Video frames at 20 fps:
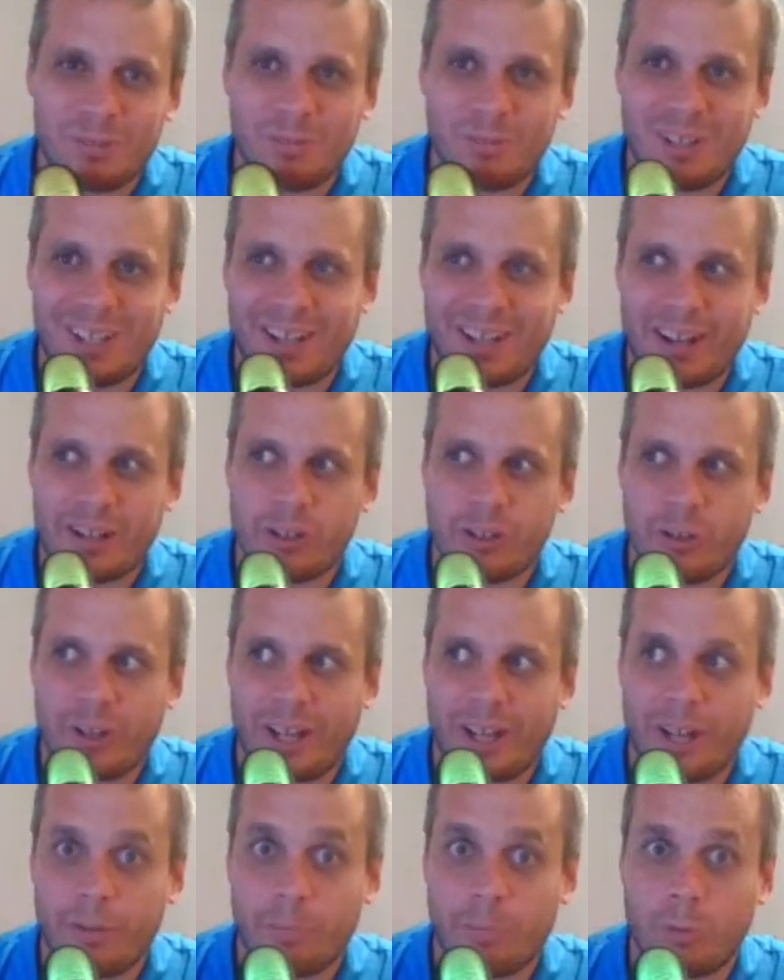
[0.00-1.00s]
can actually
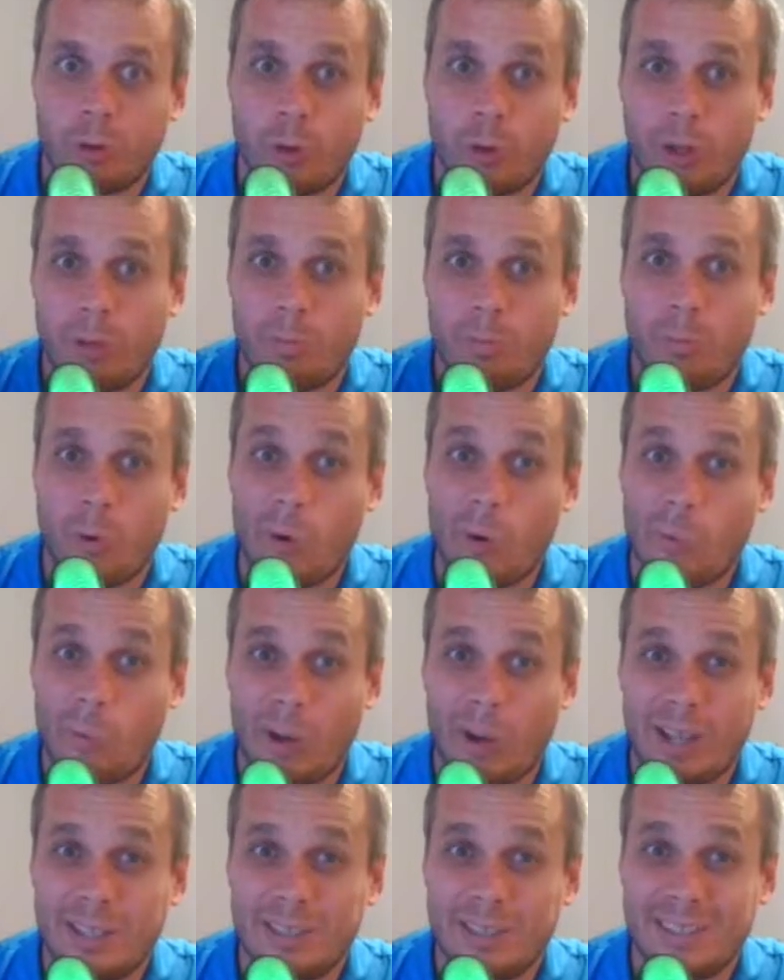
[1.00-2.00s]
end up creating more
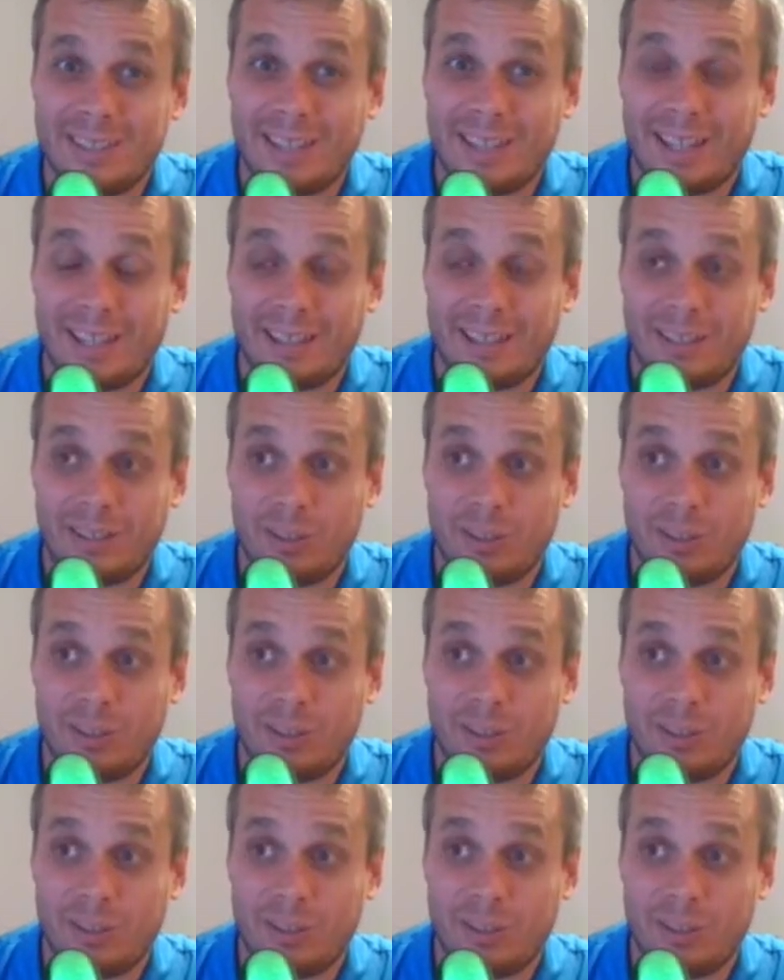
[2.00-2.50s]
waste and